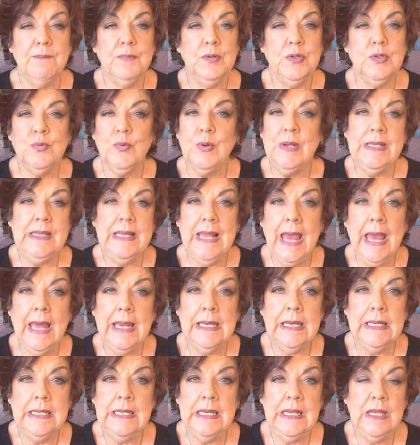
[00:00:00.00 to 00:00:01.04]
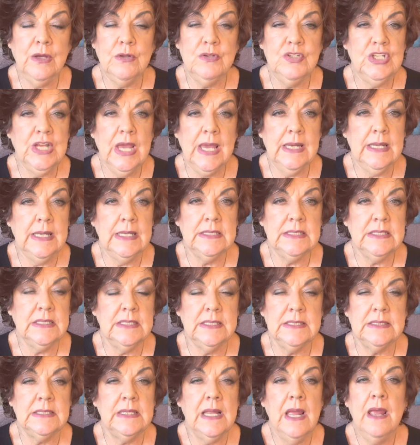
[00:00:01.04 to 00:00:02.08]
Between that and
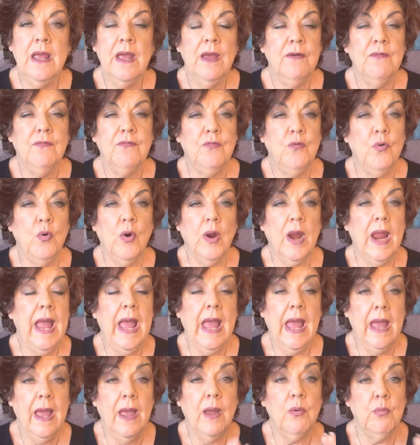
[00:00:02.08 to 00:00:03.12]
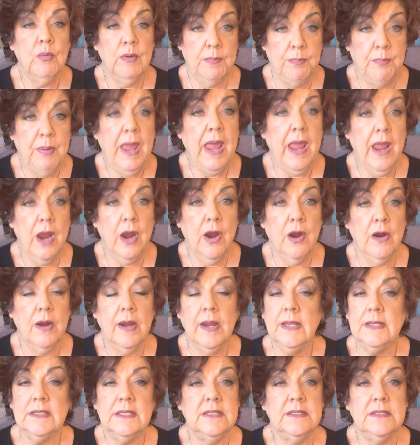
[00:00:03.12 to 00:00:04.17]
Neogenesis for repair
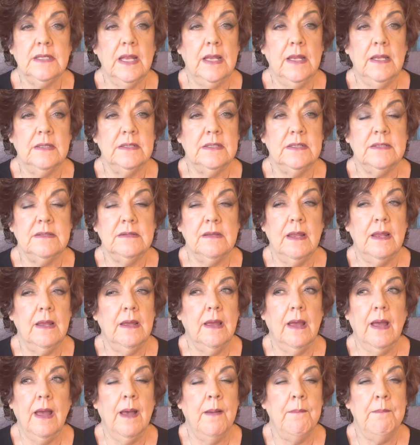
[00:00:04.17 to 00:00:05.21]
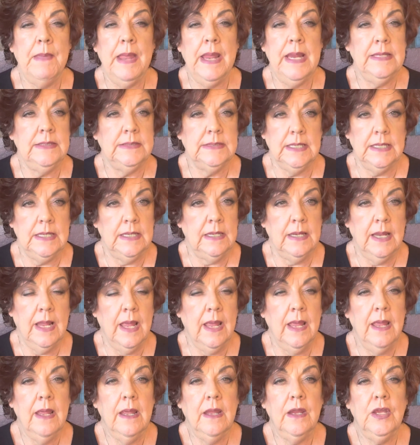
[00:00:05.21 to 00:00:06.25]
is amazing.
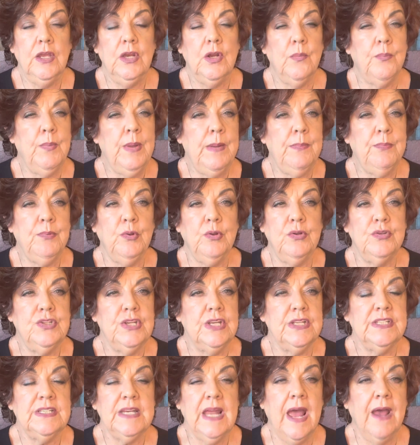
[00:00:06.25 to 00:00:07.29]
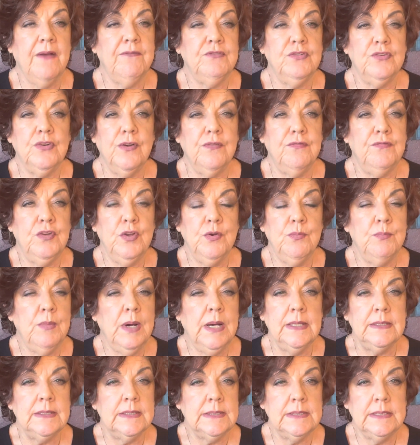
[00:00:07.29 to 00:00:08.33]
You know, people just after a few
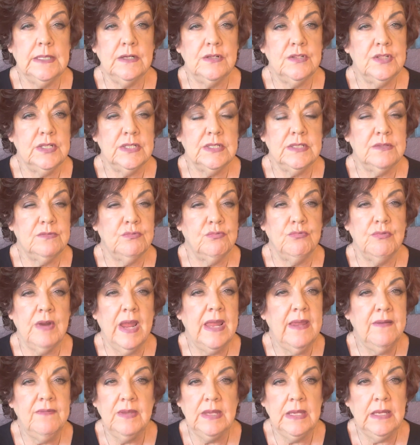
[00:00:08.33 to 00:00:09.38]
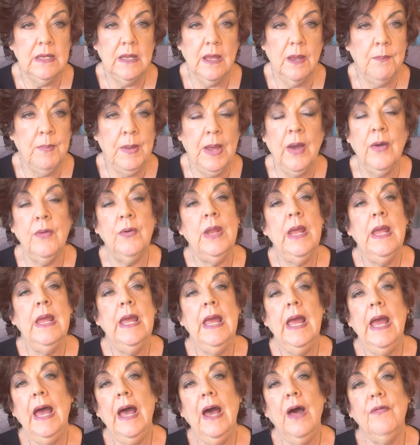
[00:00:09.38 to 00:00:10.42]
months, they're just raving about
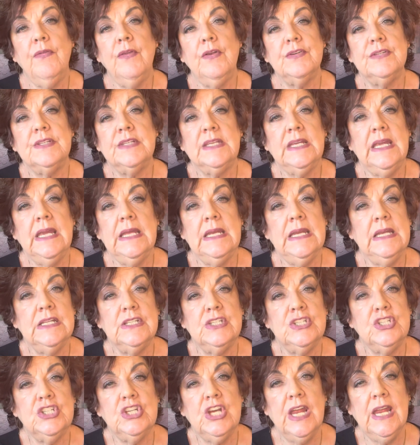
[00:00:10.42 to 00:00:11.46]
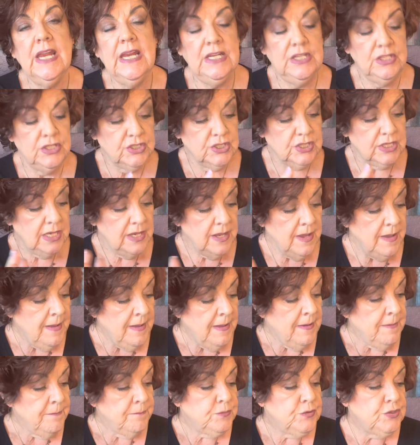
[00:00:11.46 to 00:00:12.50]
how their skin has changed.
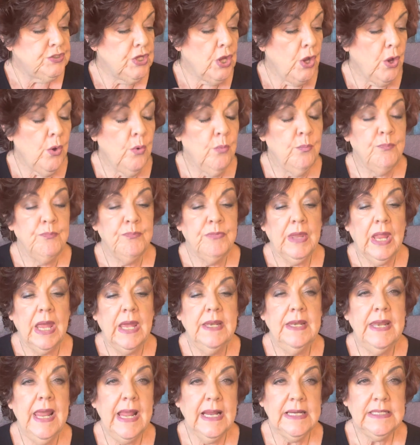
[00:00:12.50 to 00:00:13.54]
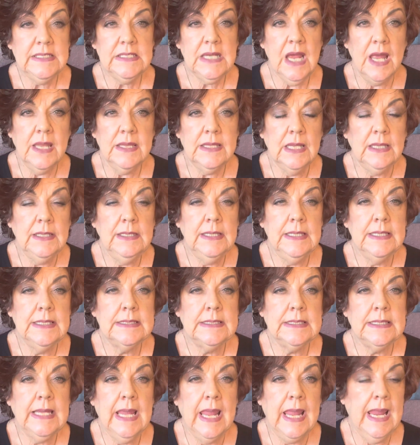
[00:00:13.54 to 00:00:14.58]
So next on the
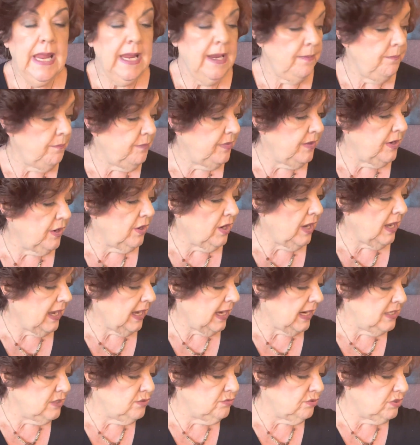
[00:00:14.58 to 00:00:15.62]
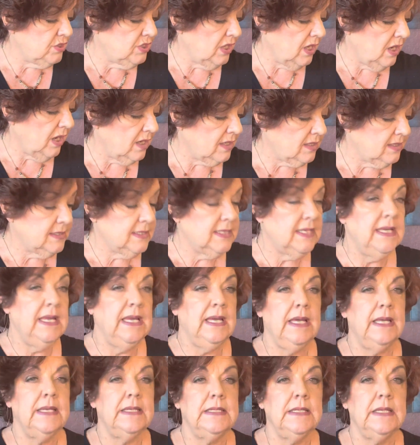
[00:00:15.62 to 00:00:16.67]
list came their hydrotox
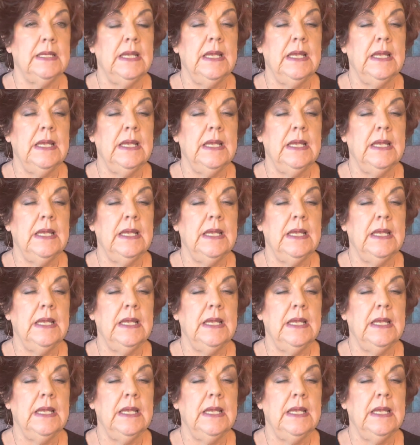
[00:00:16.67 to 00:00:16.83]
kit.